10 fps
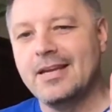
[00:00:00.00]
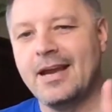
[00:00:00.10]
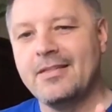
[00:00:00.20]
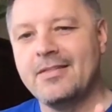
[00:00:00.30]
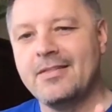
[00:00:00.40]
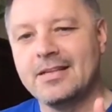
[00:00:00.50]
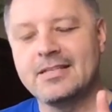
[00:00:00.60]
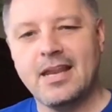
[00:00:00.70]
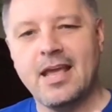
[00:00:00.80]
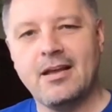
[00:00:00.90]
I think that's
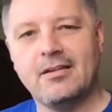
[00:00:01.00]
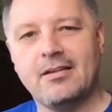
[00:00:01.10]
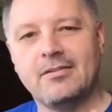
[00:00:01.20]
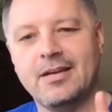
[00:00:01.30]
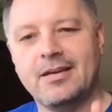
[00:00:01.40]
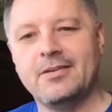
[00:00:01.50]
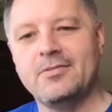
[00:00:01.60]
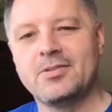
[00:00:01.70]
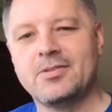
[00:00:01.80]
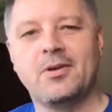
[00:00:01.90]
an L, uh,
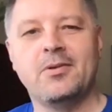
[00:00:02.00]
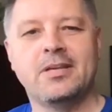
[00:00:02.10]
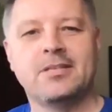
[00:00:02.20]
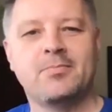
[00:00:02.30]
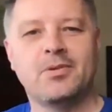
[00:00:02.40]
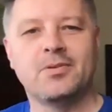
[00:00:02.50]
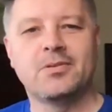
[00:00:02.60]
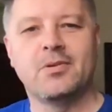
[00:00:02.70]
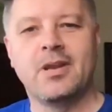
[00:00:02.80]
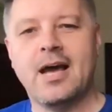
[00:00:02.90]
so as opposed to
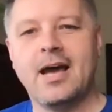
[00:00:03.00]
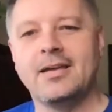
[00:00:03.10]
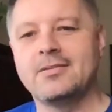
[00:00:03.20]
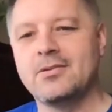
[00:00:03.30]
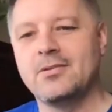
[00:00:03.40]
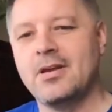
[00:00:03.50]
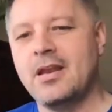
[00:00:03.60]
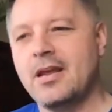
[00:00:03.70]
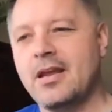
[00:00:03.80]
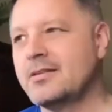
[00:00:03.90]
an I, so
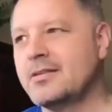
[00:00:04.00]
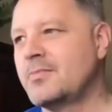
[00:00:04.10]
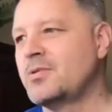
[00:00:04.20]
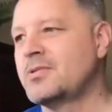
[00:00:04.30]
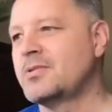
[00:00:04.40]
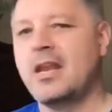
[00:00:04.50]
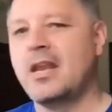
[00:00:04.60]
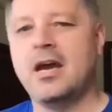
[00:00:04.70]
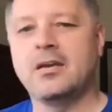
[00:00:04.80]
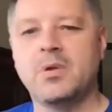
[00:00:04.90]
and as opposed to
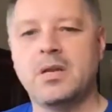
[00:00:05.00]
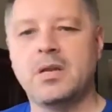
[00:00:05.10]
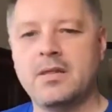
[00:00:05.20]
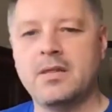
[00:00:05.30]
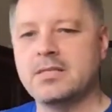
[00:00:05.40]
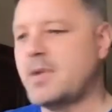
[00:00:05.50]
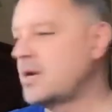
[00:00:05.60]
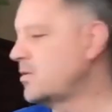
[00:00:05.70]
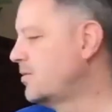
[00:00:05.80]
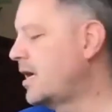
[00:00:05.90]
Nagi, but I think it's
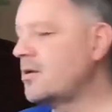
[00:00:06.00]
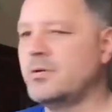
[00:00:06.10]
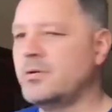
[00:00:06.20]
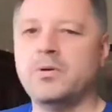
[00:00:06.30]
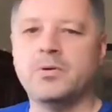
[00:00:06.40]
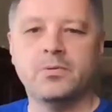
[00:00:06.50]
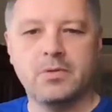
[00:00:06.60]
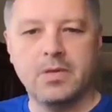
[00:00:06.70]
Michael Nagel who